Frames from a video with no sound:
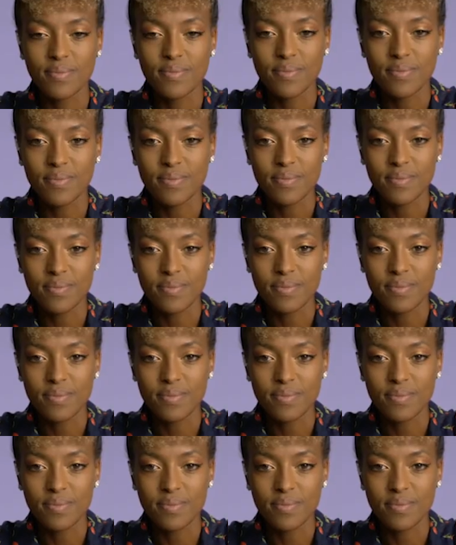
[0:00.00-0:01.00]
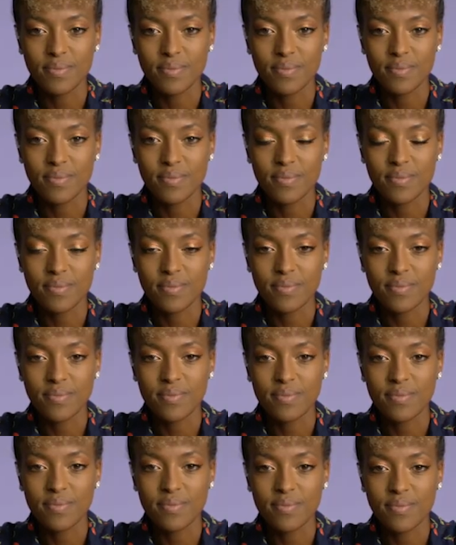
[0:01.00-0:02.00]

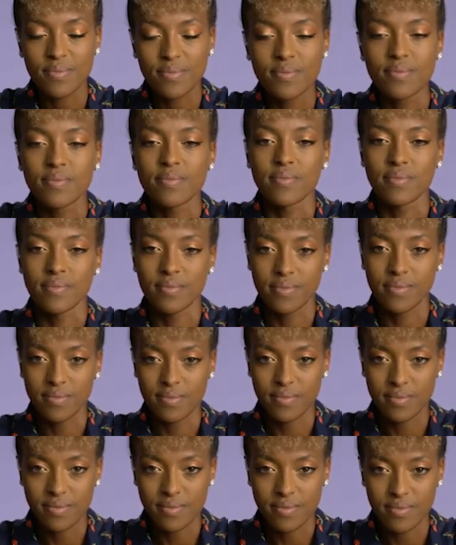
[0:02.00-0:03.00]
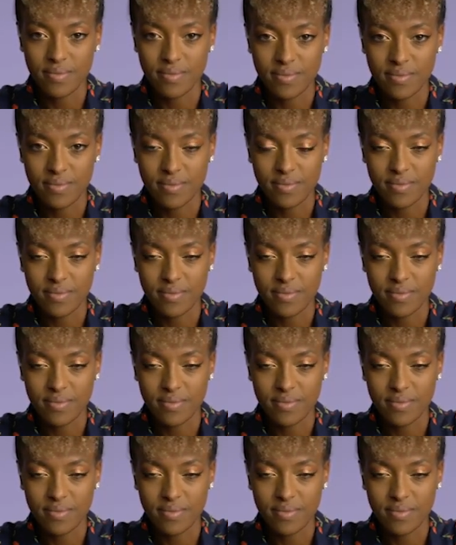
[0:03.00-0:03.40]
This person isn't speaking.